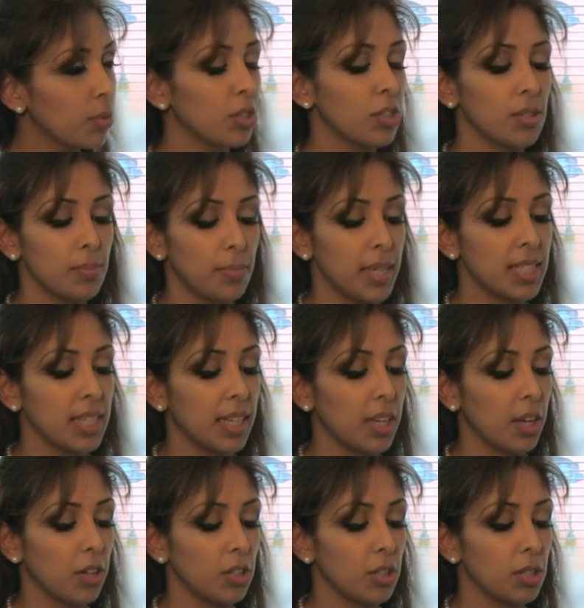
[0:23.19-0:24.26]
which is basically
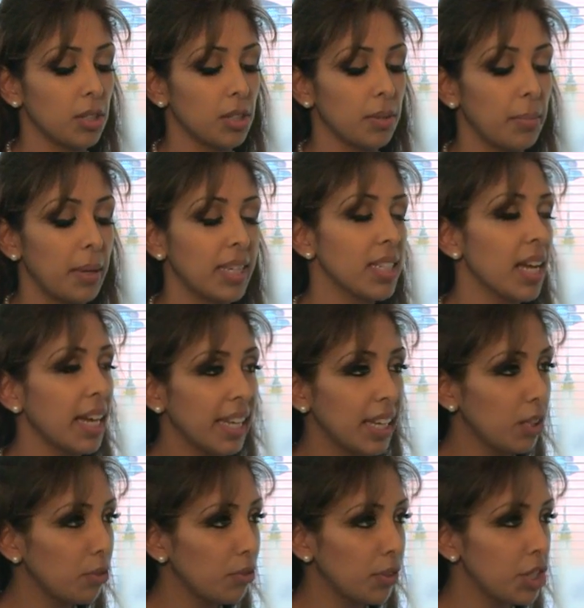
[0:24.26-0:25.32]
going to make tiny
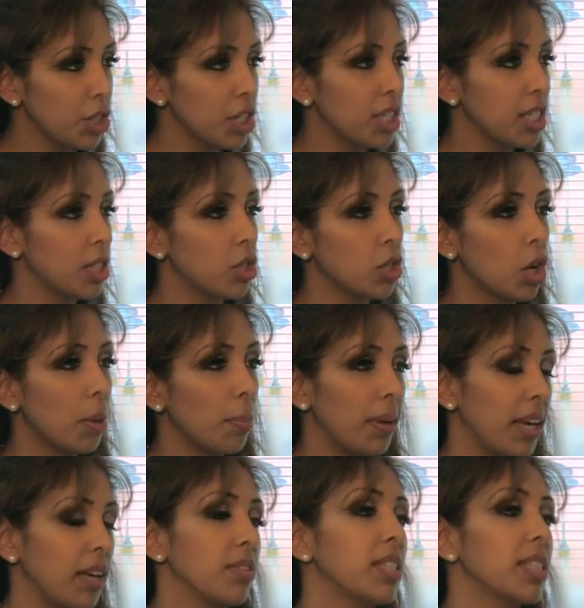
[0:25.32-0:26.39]
little fissures in the top
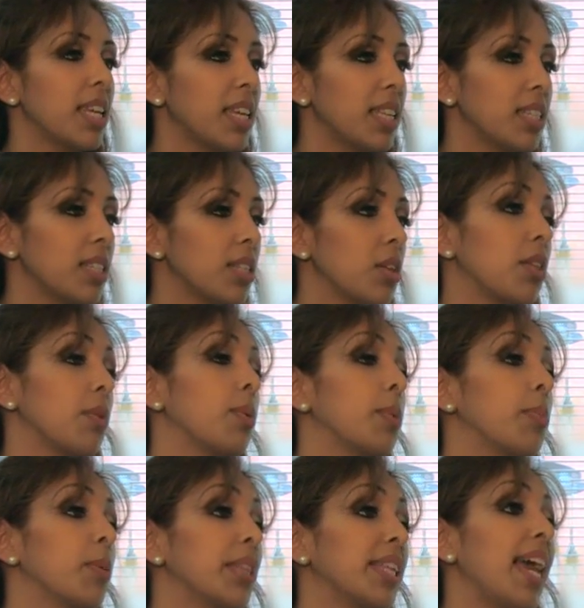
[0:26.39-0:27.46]
layer of skin so that when we
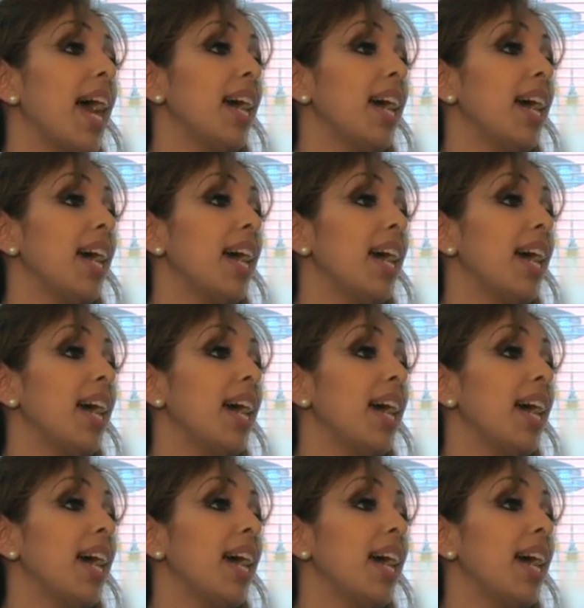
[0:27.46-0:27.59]
put the